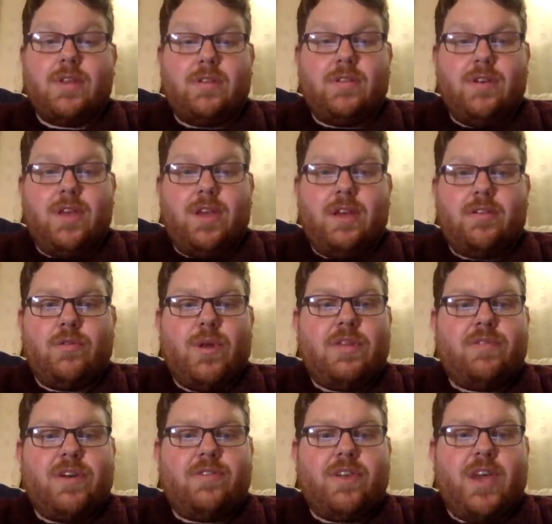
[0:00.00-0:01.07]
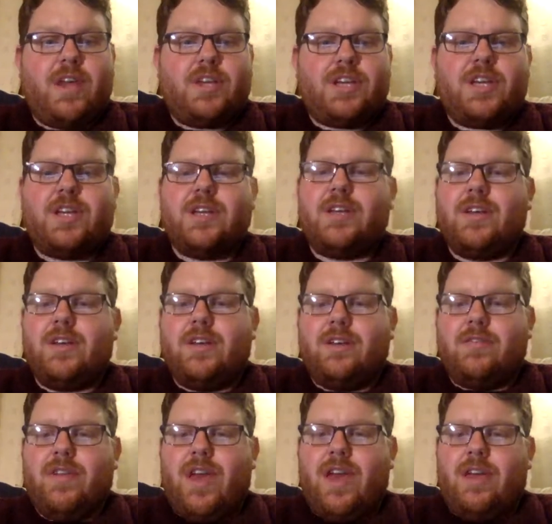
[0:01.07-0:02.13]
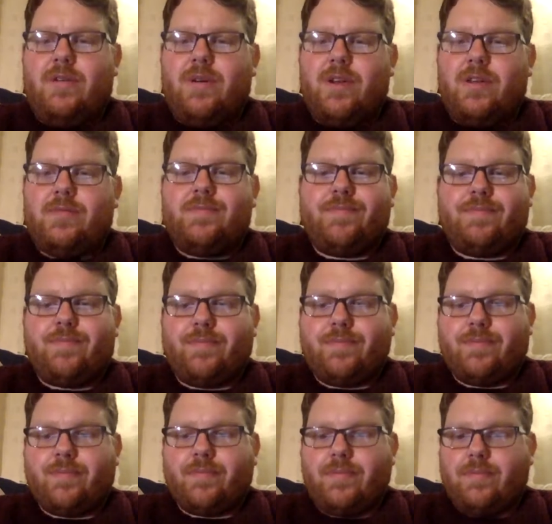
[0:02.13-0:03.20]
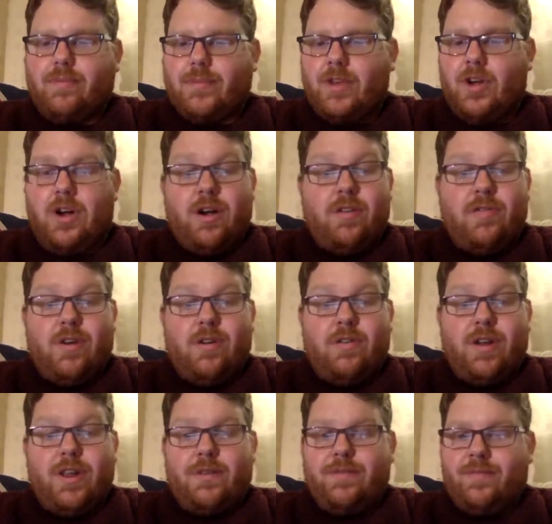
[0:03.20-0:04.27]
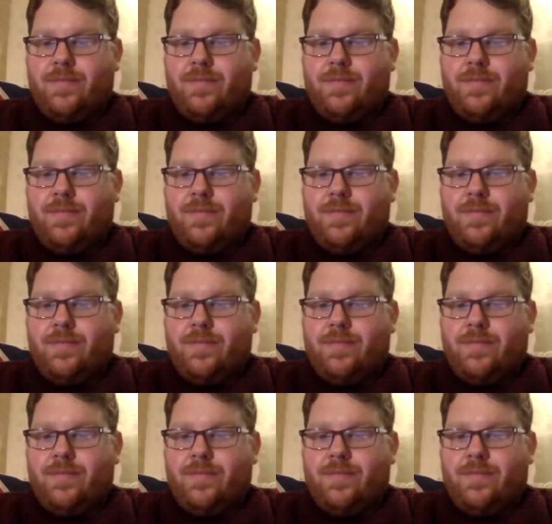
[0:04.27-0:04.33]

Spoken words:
yeah, 25 kg for £8. Can't go wrong, really.